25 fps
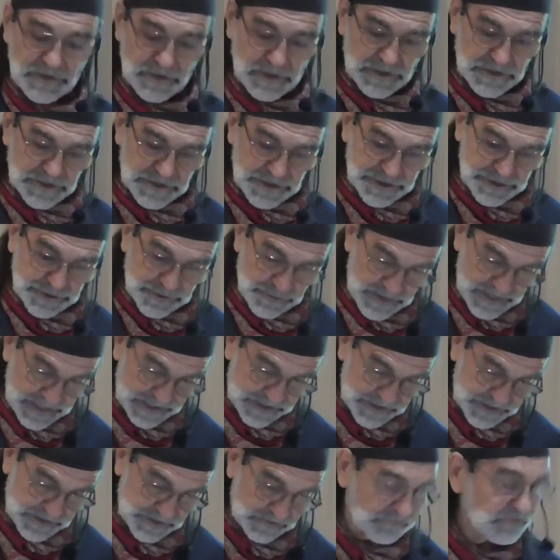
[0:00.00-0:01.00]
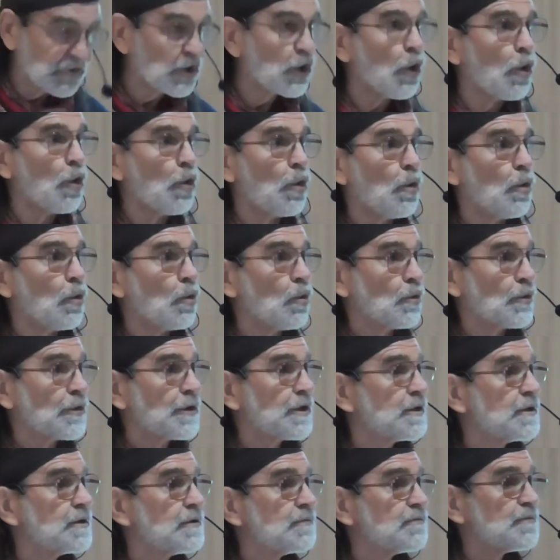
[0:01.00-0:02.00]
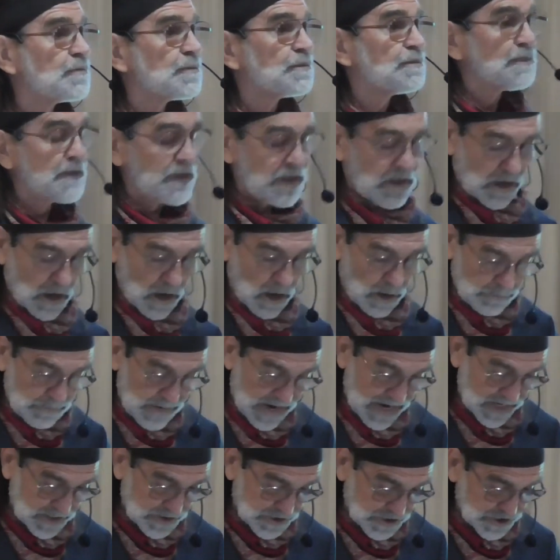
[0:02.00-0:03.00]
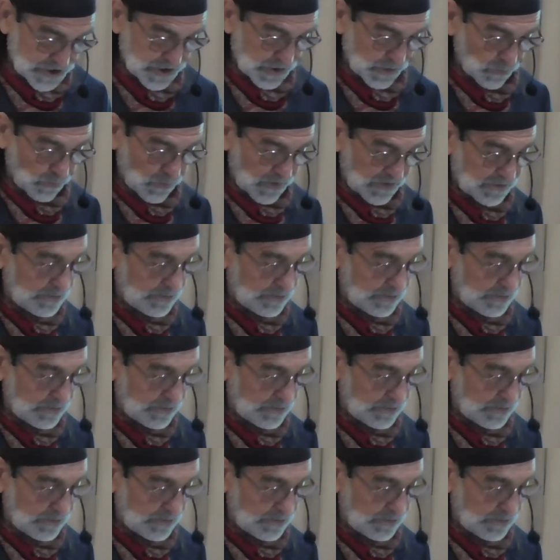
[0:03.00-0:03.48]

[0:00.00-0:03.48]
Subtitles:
streets of gold, a mansion with